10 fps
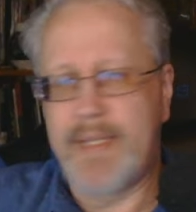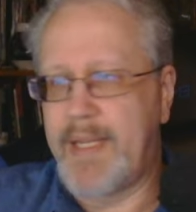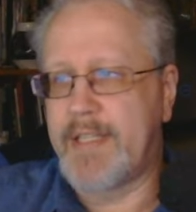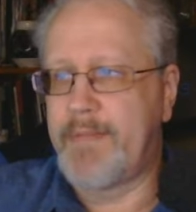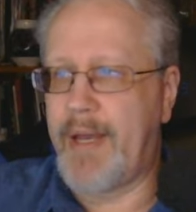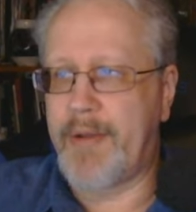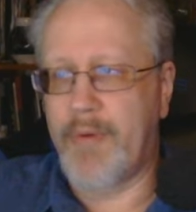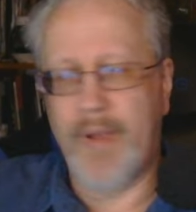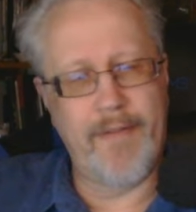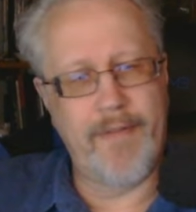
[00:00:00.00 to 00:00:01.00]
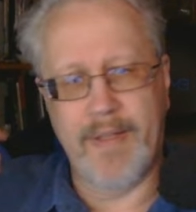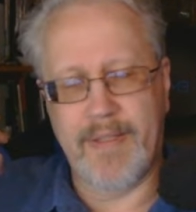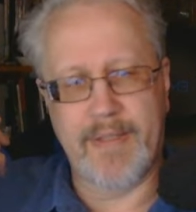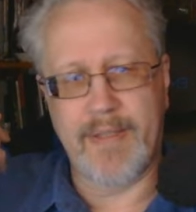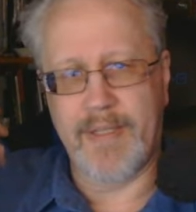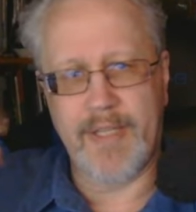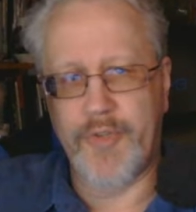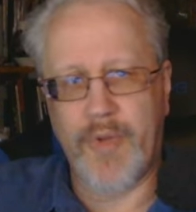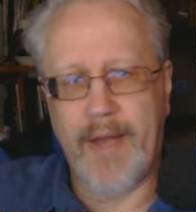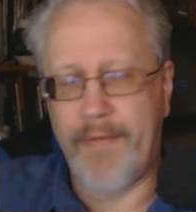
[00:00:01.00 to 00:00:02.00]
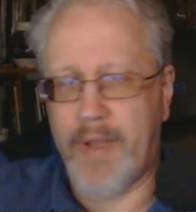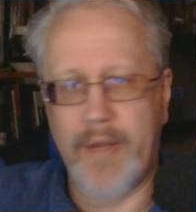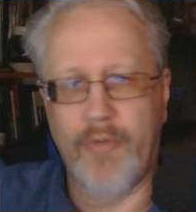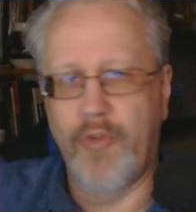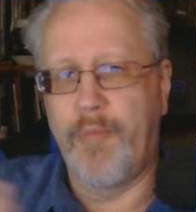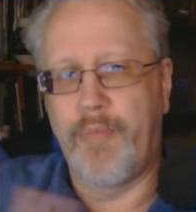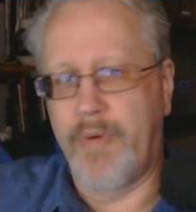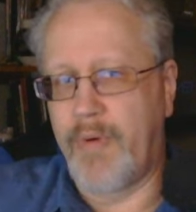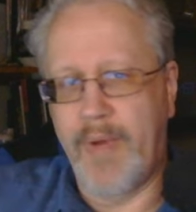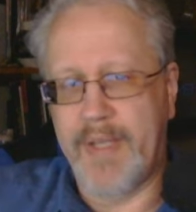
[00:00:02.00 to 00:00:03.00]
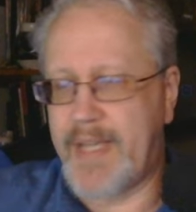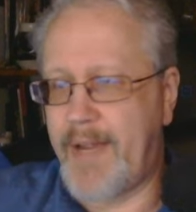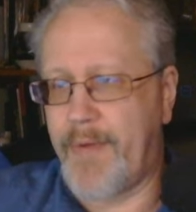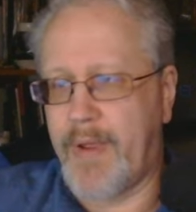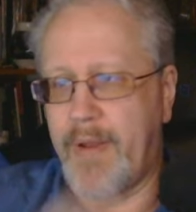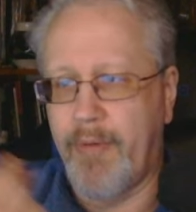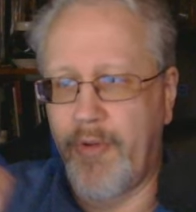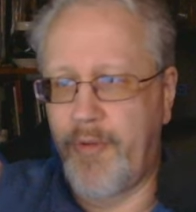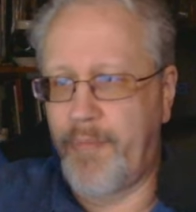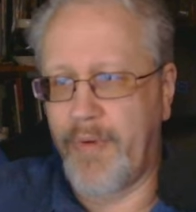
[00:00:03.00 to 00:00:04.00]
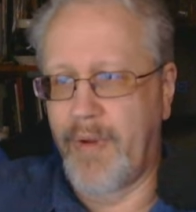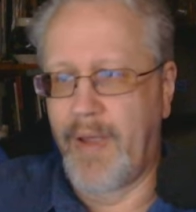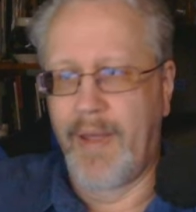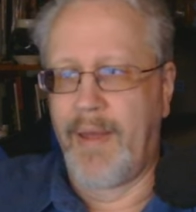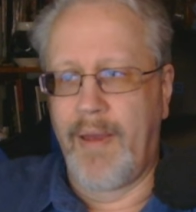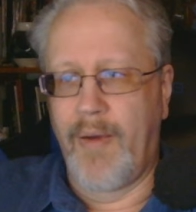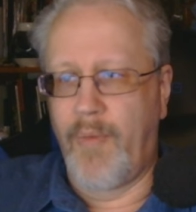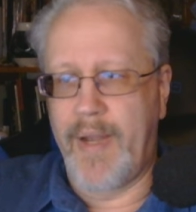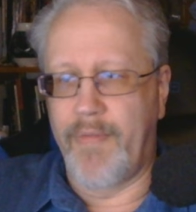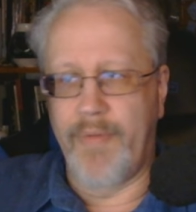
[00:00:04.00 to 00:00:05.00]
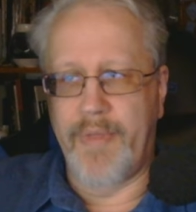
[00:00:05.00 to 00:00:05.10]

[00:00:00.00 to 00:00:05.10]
it doesn't matter if it's a Central African group or a West African group or whatever.